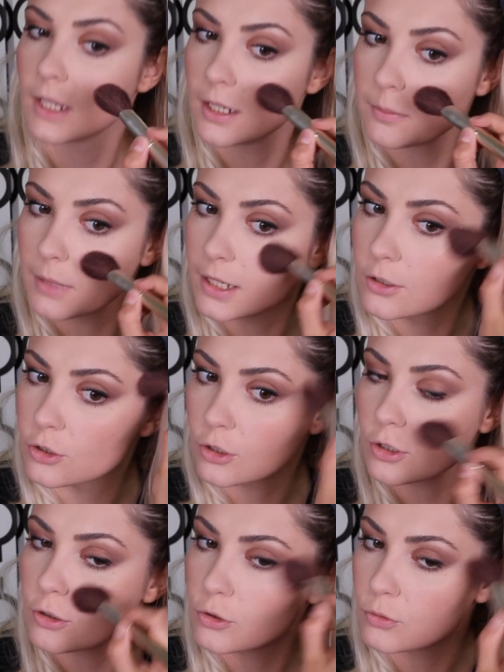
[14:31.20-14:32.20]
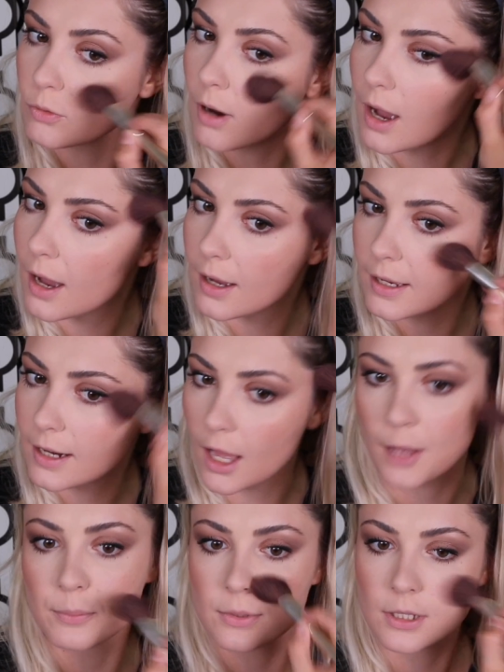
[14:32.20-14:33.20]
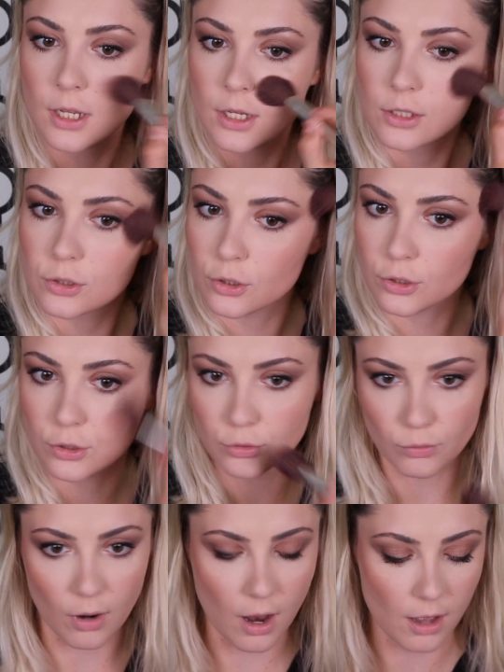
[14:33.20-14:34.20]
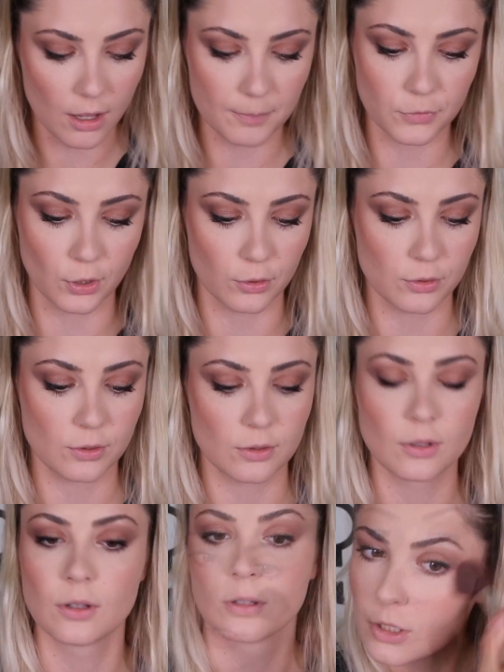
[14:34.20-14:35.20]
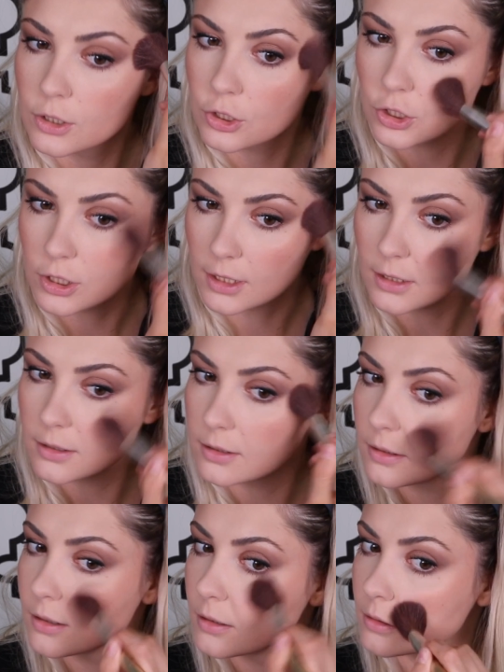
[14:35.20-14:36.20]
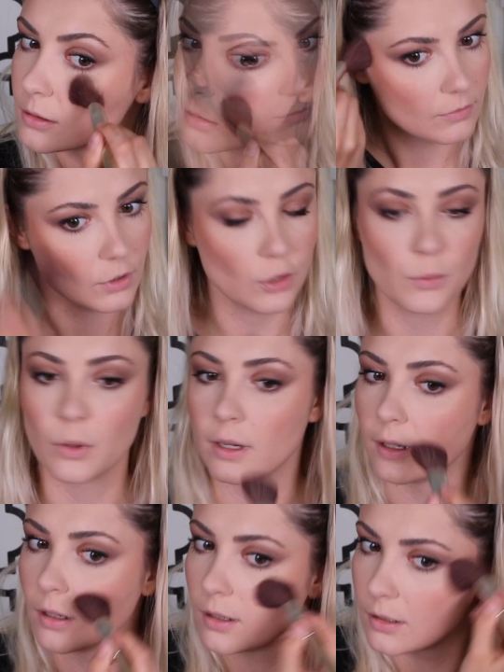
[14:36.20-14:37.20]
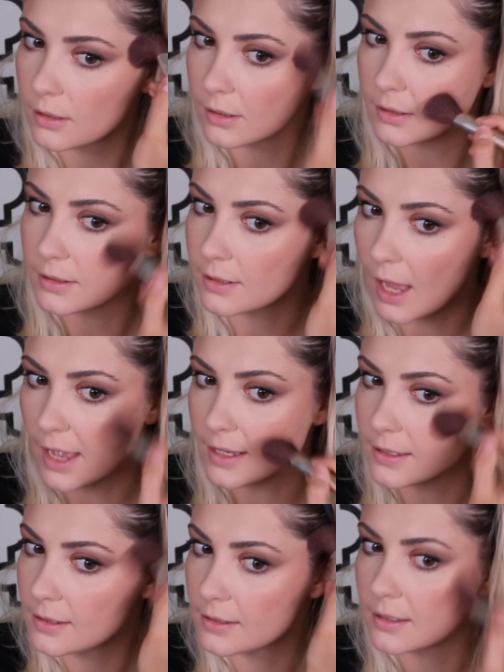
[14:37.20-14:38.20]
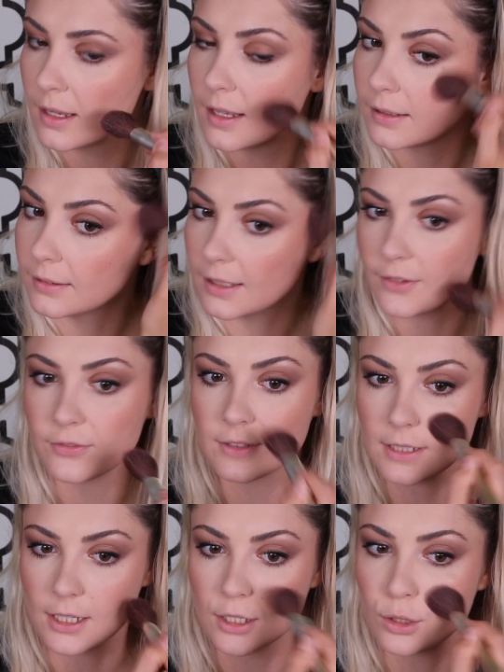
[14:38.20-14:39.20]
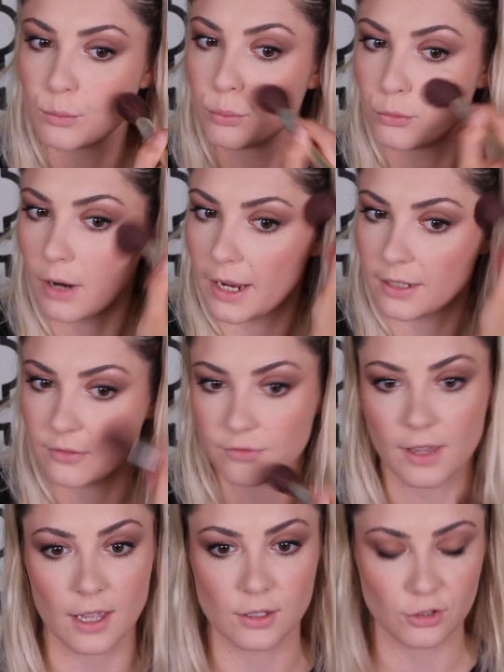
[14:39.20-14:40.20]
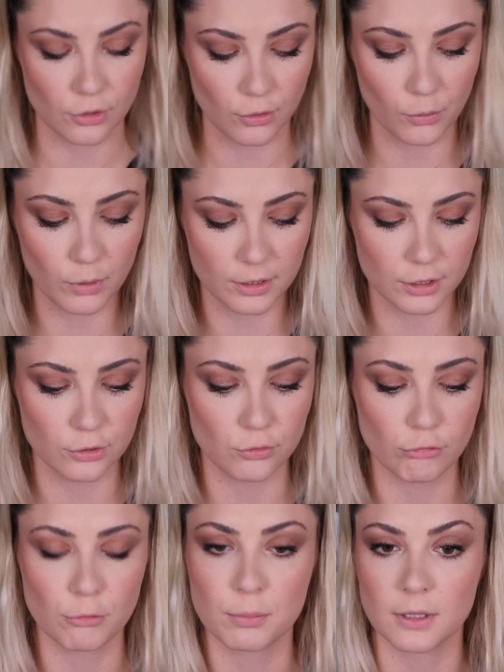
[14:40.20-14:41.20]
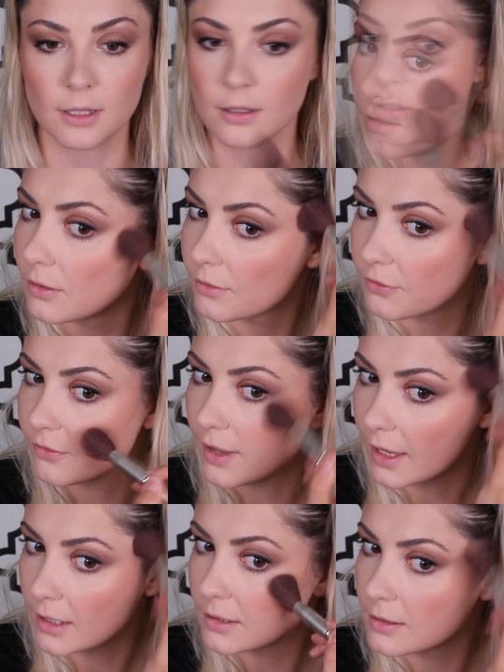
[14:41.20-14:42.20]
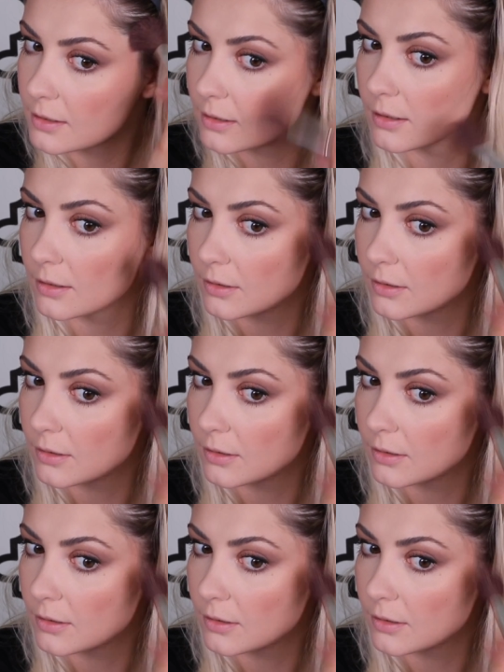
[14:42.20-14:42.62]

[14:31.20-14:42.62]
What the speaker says: And make sure you draw it up. So you draw up those cheeks. You want a nice, lifted, bright face. You don't want a droopy face.